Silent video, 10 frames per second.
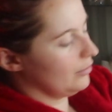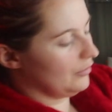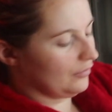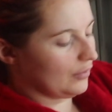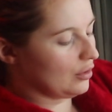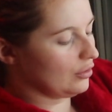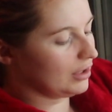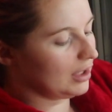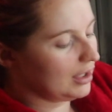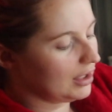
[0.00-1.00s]
We've gone
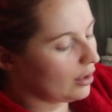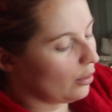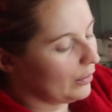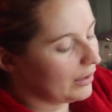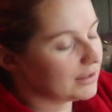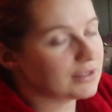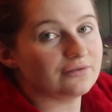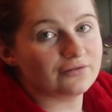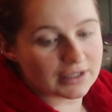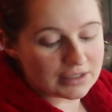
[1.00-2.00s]
in with some
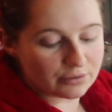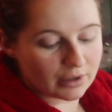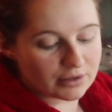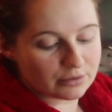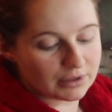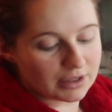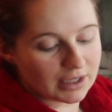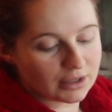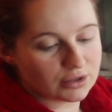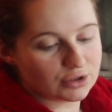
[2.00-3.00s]
face wipes. We're now
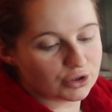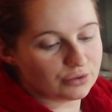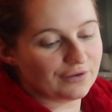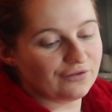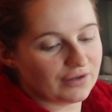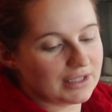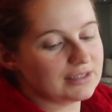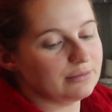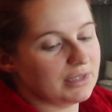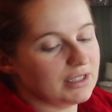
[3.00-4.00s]
going to do a
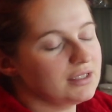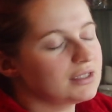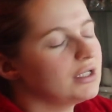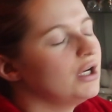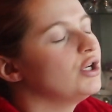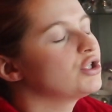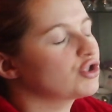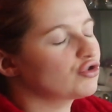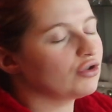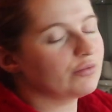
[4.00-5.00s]
face mist.
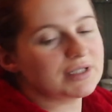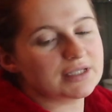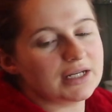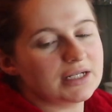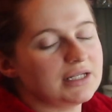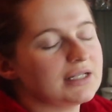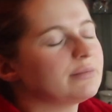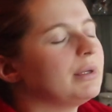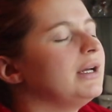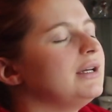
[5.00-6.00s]
Strawberry scent, yes
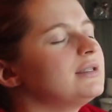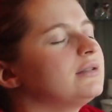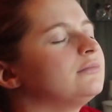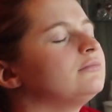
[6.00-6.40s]
please.